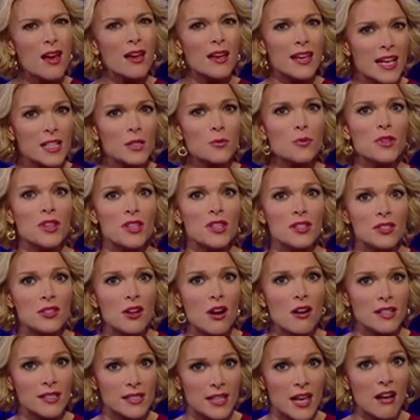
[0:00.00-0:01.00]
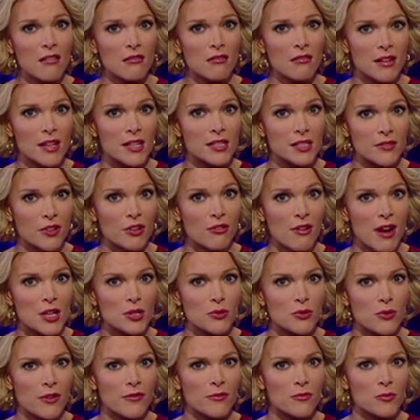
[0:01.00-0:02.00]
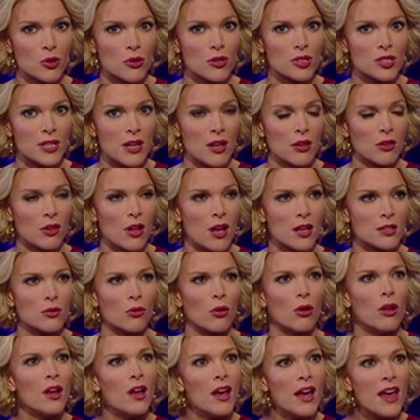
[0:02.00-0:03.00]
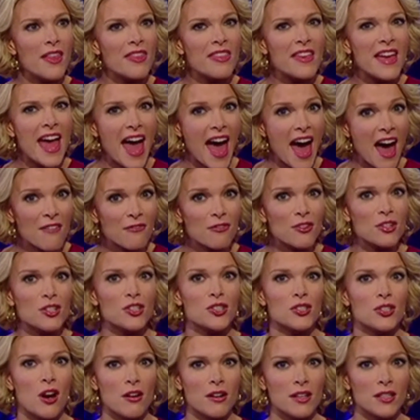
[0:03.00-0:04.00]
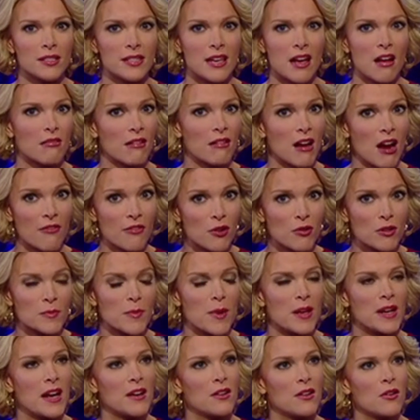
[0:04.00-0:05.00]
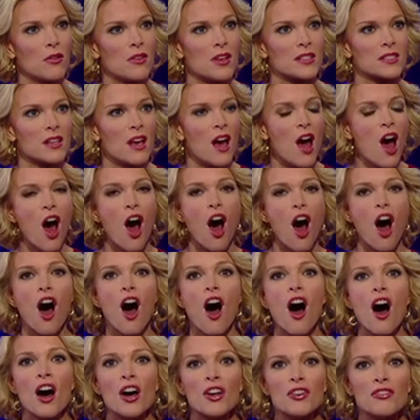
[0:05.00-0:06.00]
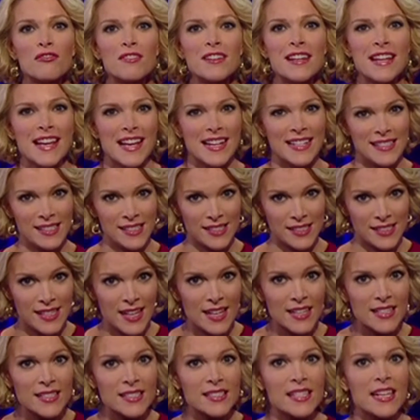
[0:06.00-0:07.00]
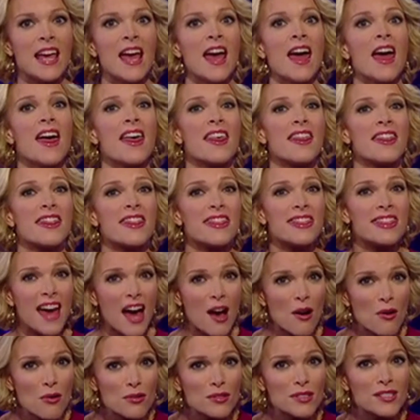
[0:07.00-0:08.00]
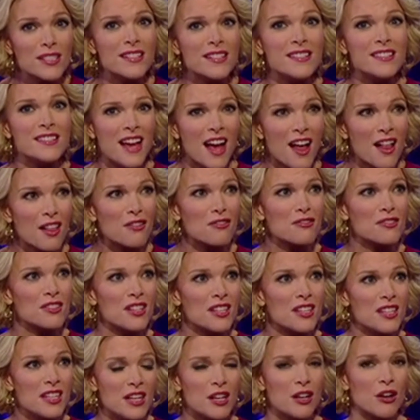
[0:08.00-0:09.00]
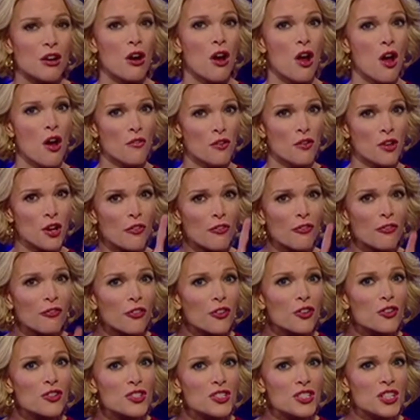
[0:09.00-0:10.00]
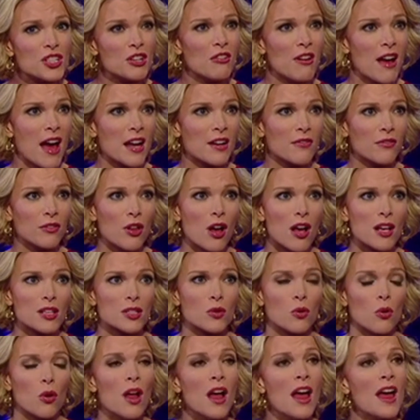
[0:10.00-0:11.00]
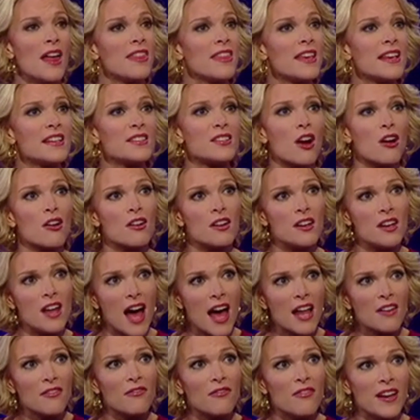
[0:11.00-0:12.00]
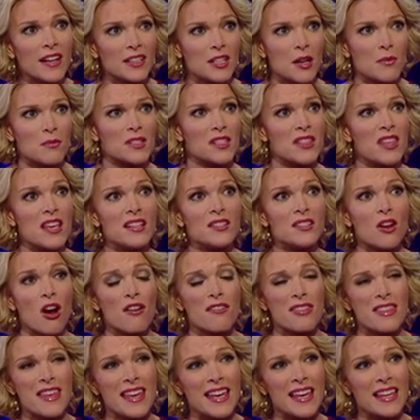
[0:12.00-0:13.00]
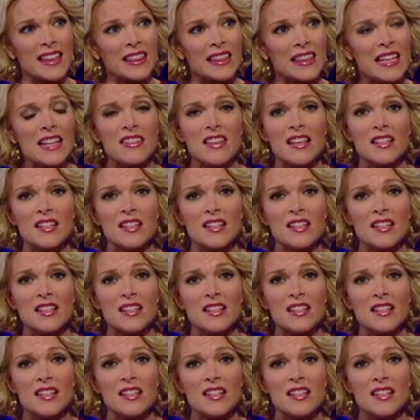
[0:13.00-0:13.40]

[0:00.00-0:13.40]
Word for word: Guess what the starting salary is if you graduate from Georgetown Law School? The average starting salary, our viewers may not know this, one hundred sixty thousand dollars a year for your first year out of law school. These are not victims. These are the elite.